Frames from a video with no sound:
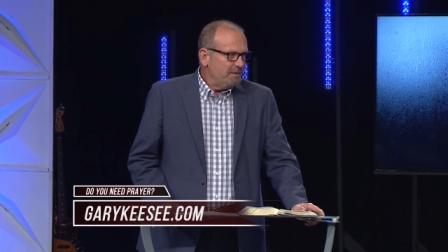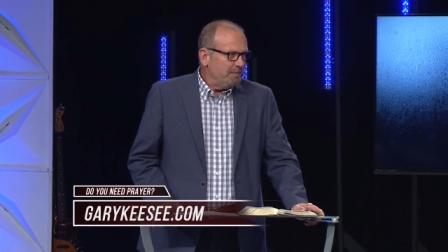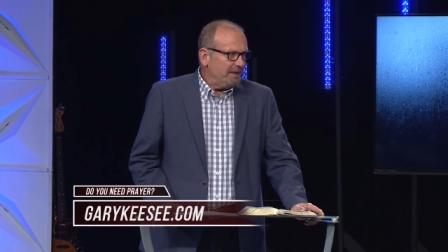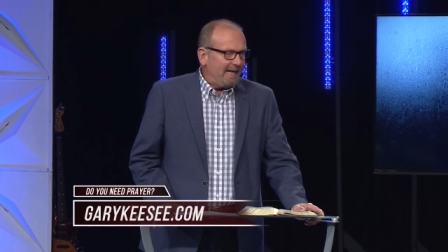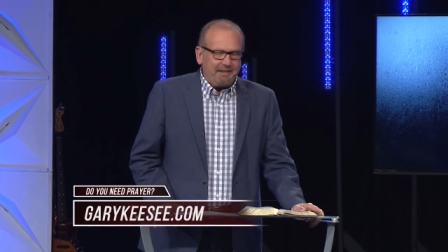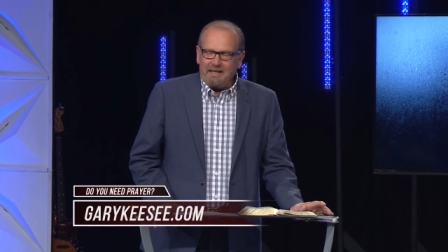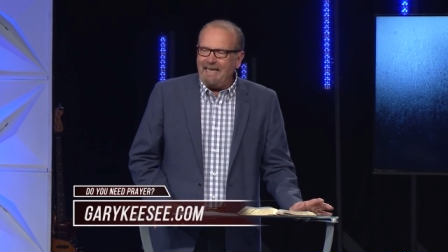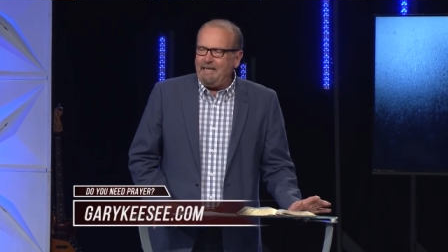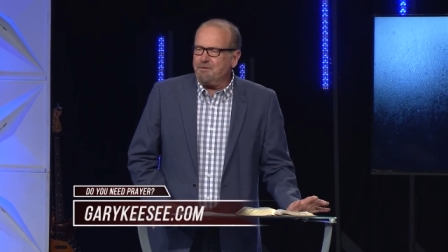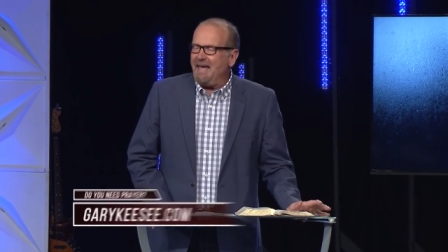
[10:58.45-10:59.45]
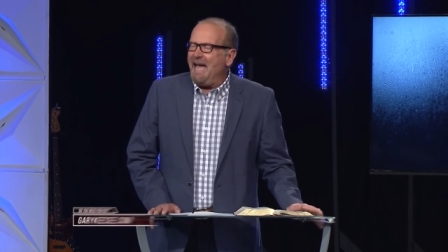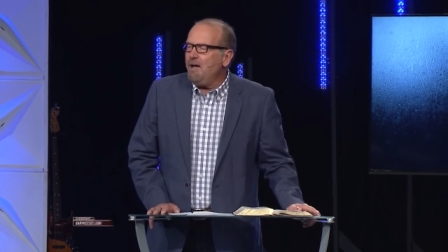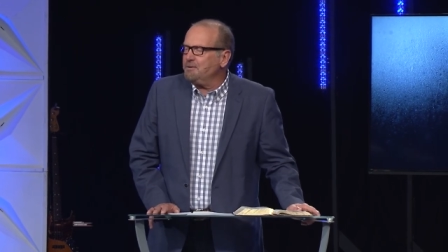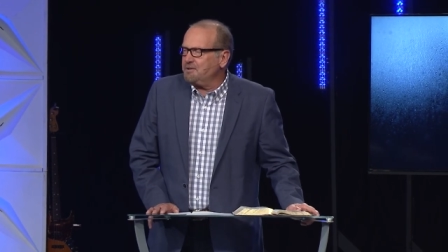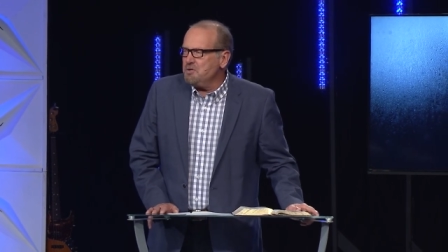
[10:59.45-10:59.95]
But like the lady at the
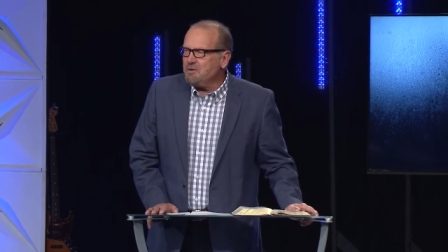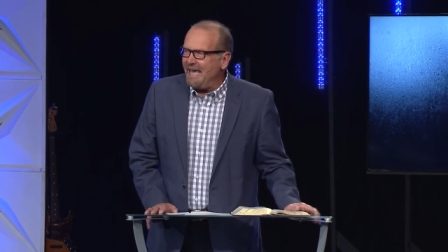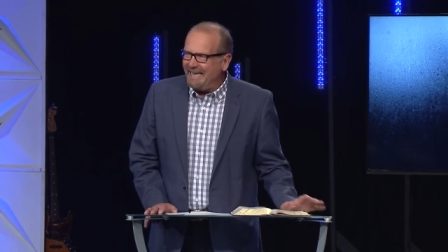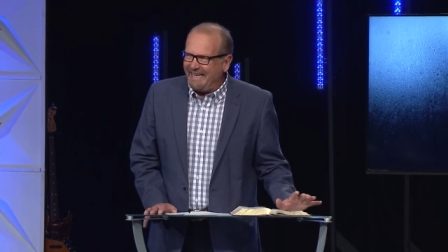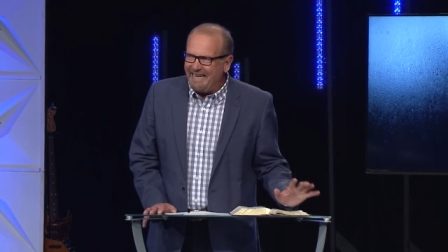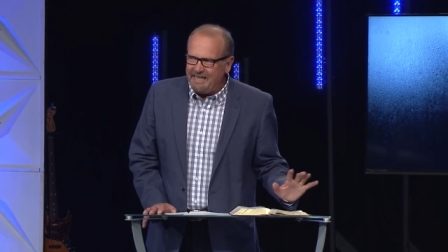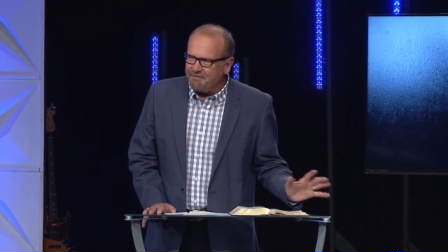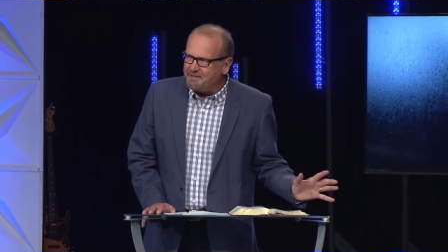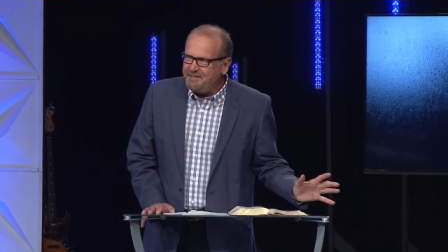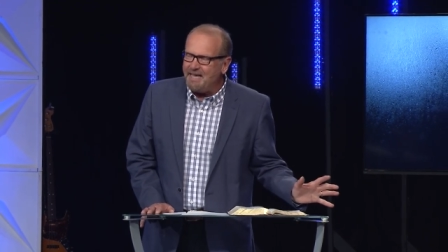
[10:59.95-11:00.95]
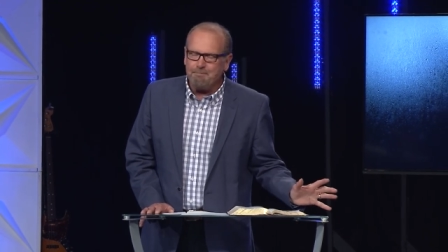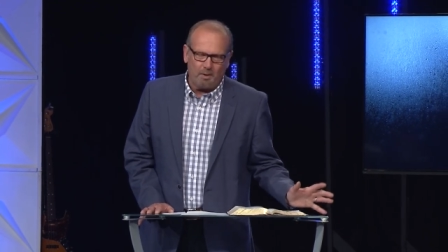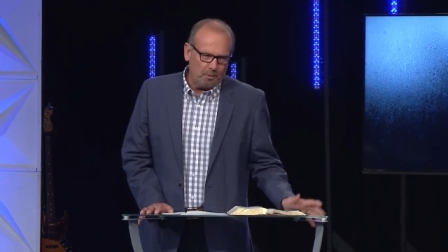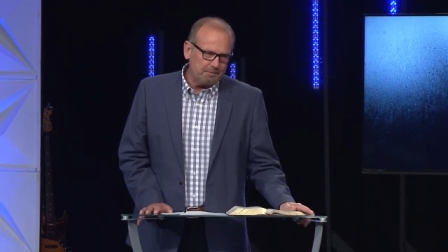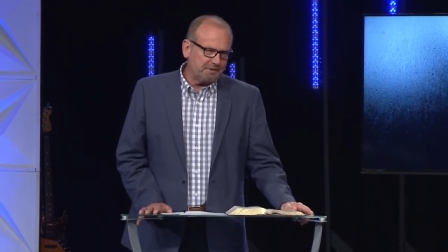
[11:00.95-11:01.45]
house, you can't get enough
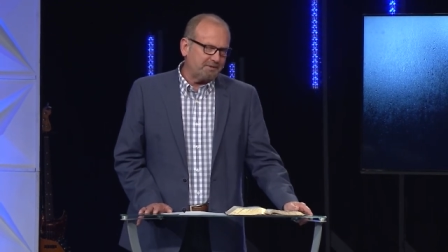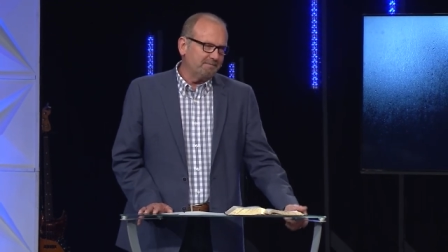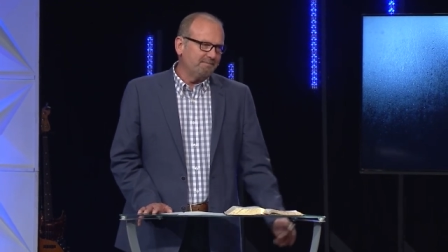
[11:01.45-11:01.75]
deadbolts.